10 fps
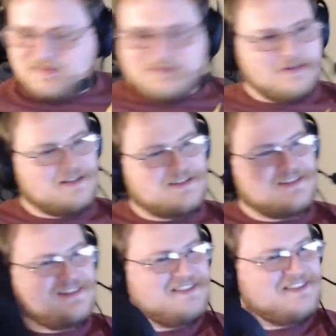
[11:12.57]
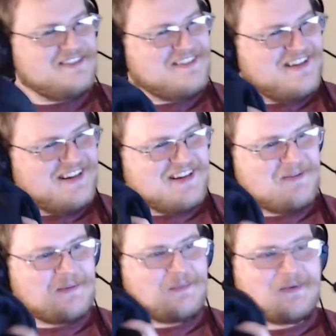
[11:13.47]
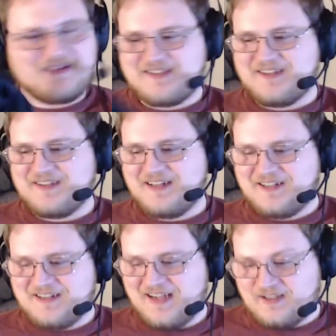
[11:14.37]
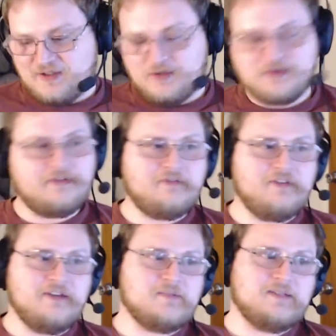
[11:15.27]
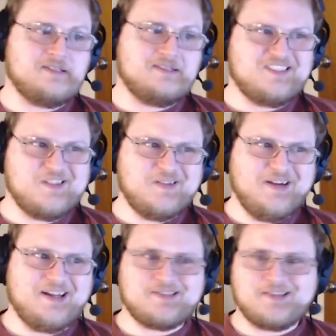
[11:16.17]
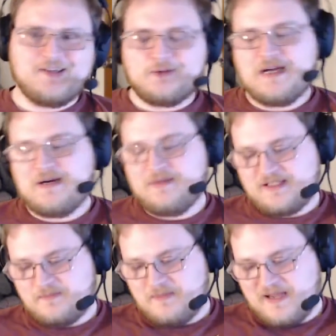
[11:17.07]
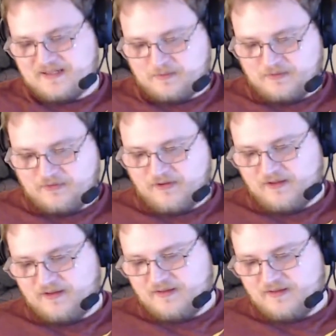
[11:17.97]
Plus, I can't wait to put this on later. I actually don't know if it fits, but it's 2X, so I would expect it would fit.